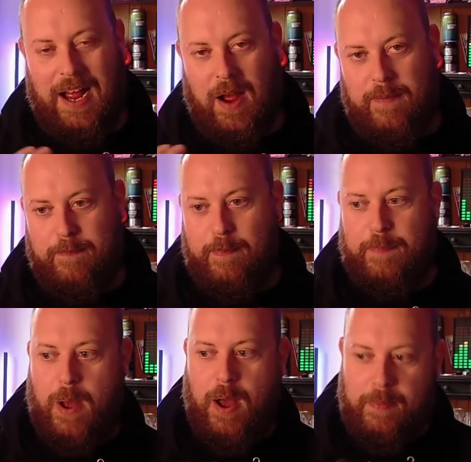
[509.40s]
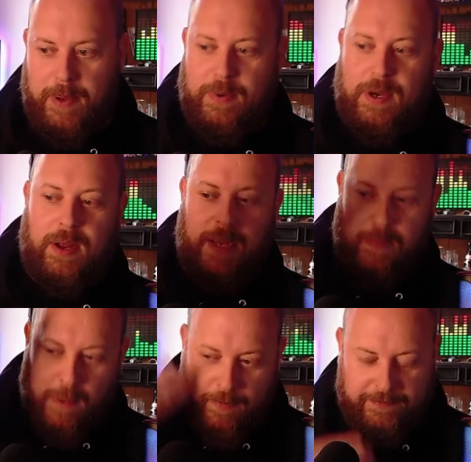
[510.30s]
Part of me would like
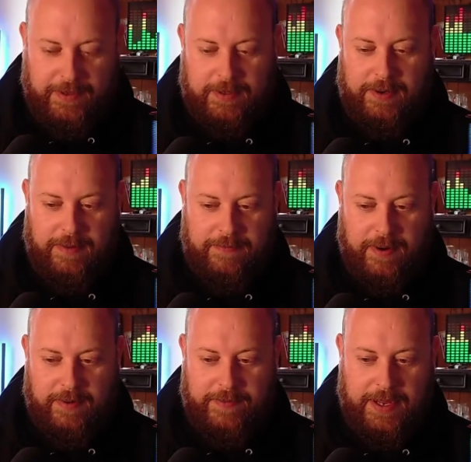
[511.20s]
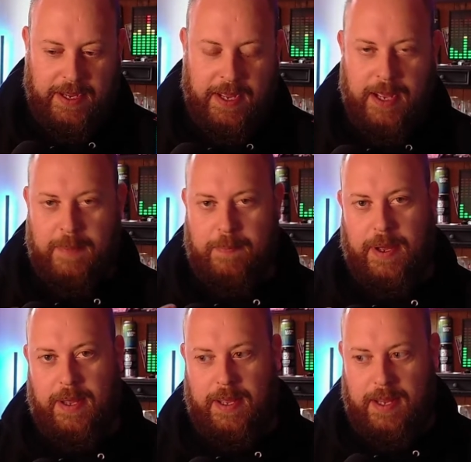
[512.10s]
a pop filter in front of it,
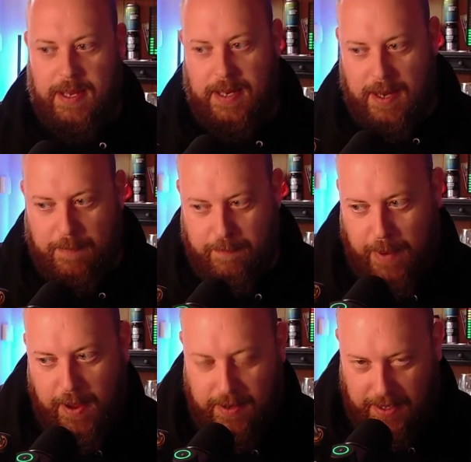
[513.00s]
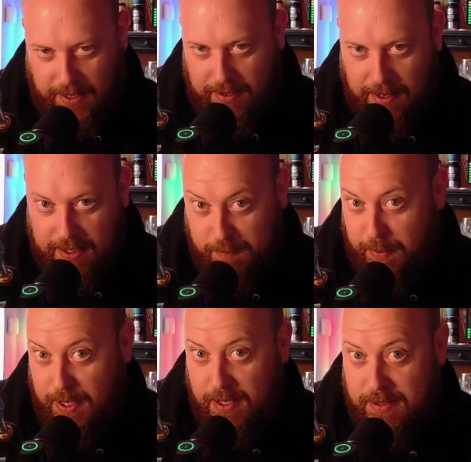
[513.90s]
but partly that's
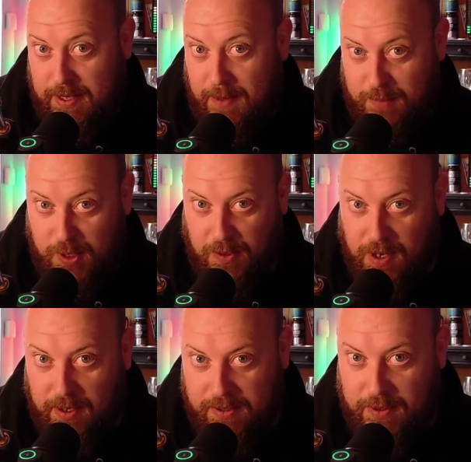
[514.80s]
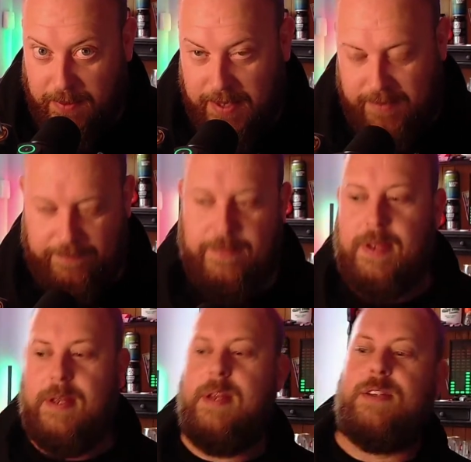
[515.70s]
because I'm too close to it.
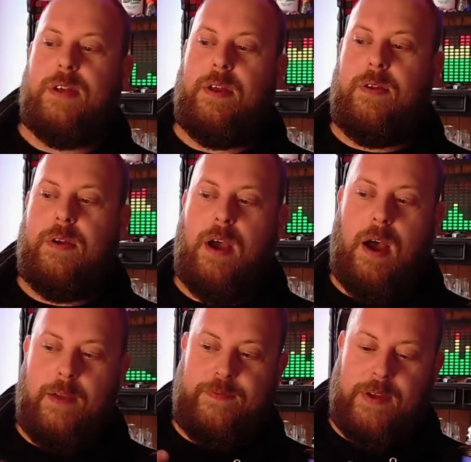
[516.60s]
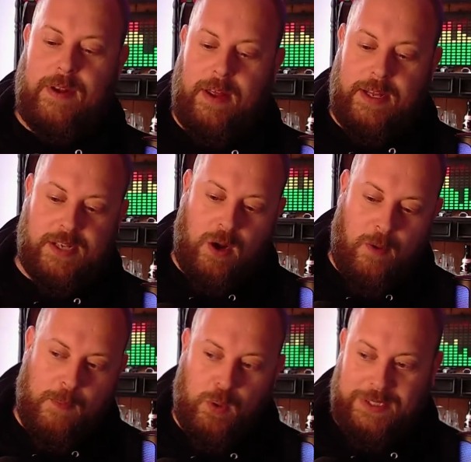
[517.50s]
So I feel like there's a
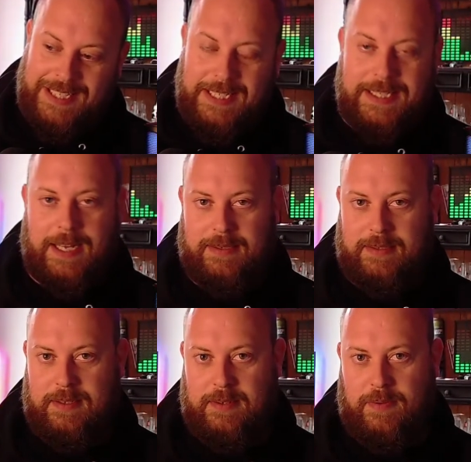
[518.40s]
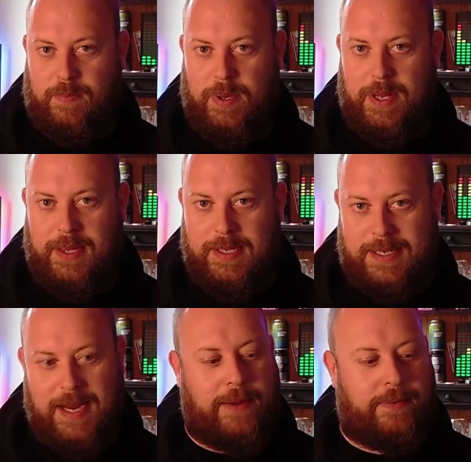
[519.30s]
lot more detail within the
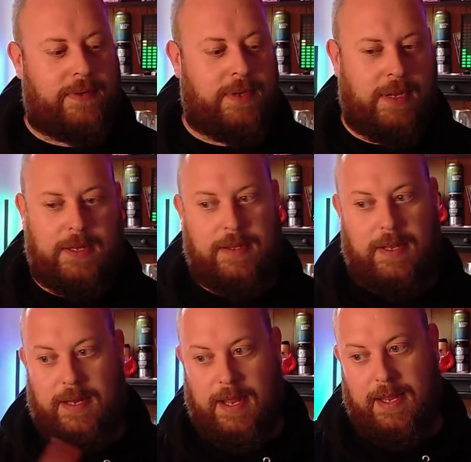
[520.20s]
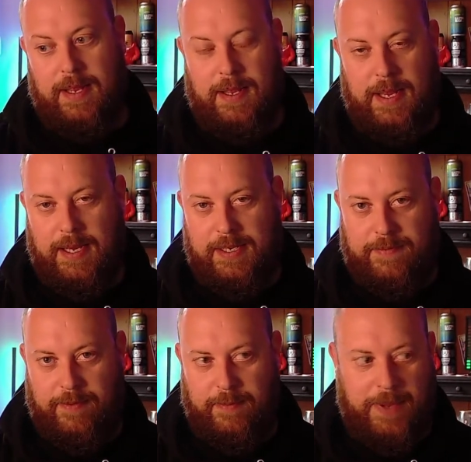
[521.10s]
sound than there is
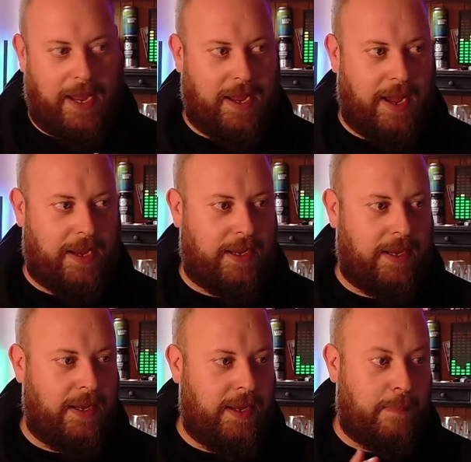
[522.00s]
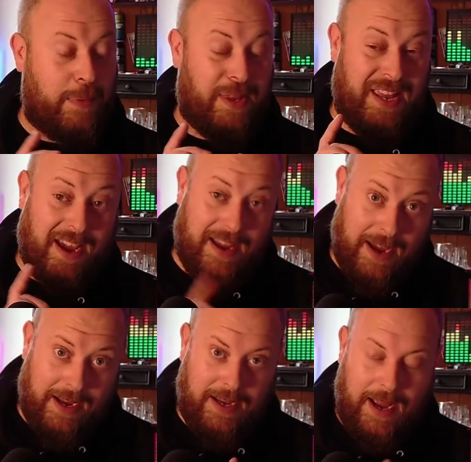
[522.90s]
from the A8, but the
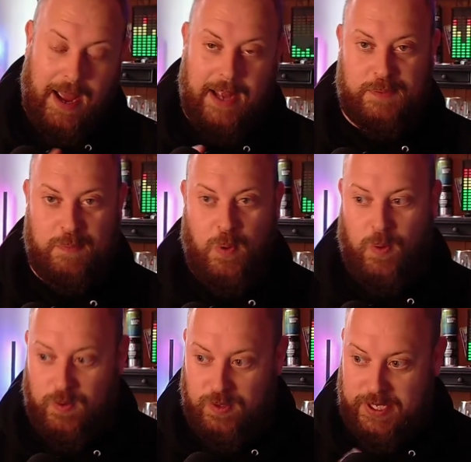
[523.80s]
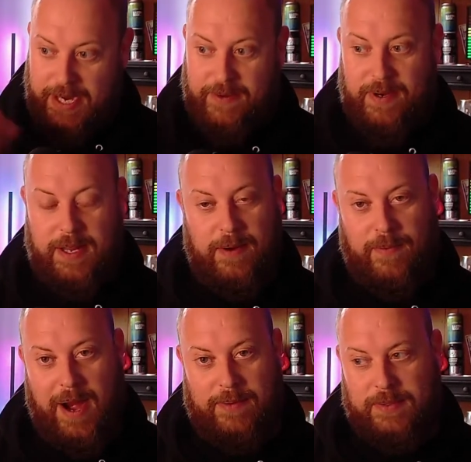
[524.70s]
A8 has more sound in the
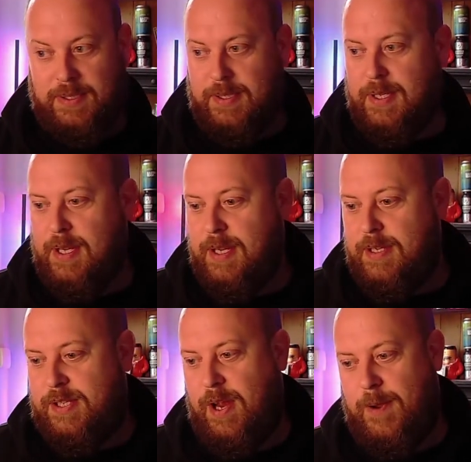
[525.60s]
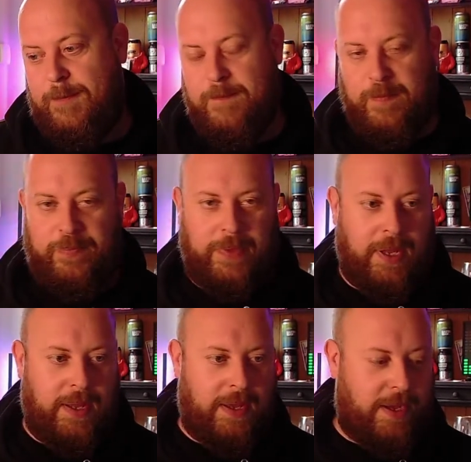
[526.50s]
round. So
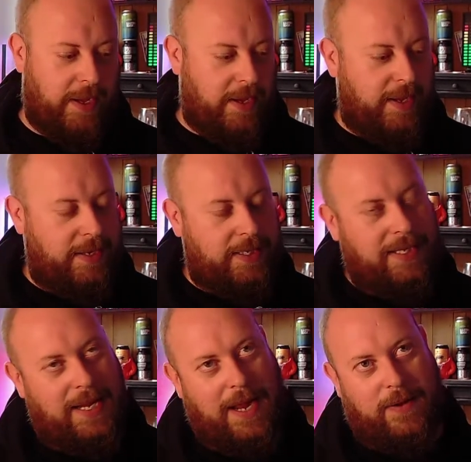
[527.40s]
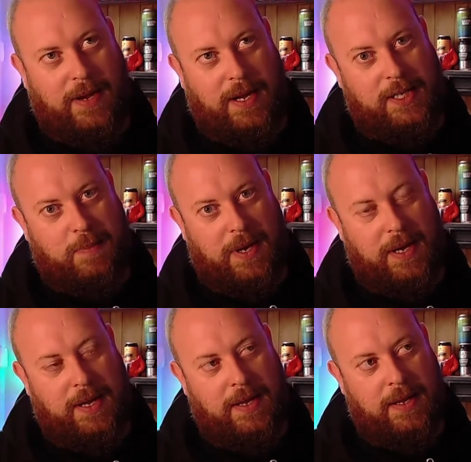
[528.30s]
how can I
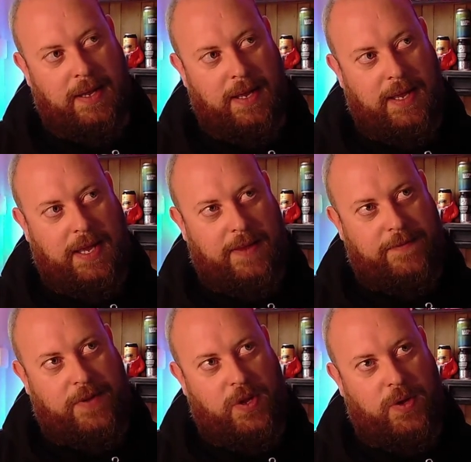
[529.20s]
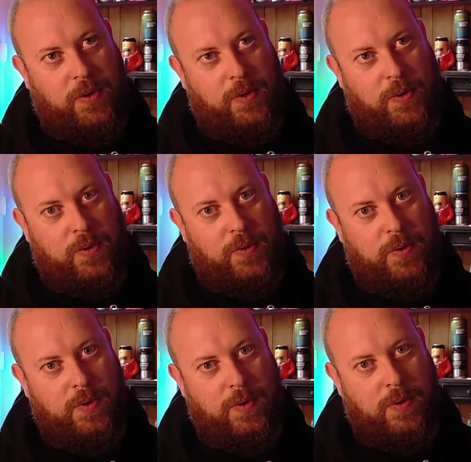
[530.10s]
explain it? If you're
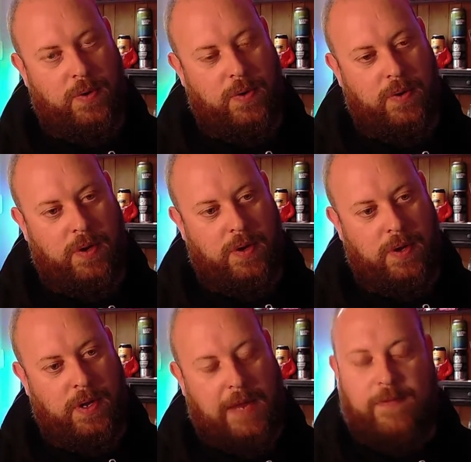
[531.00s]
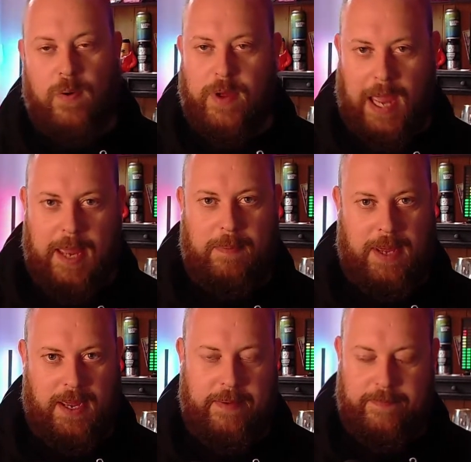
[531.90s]

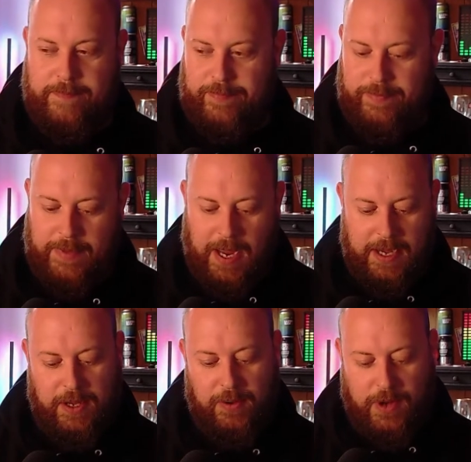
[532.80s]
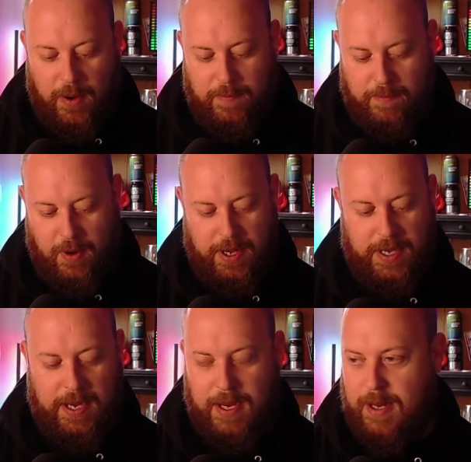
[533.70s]
gaming and you don't
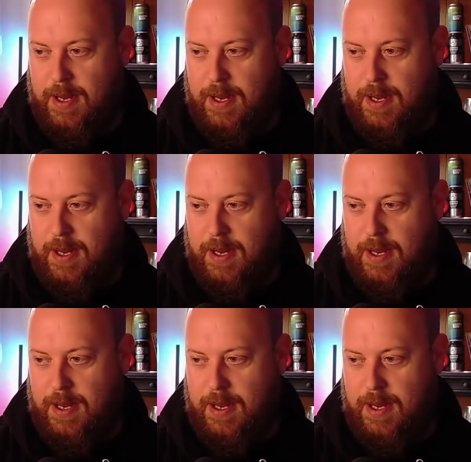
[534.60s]
mind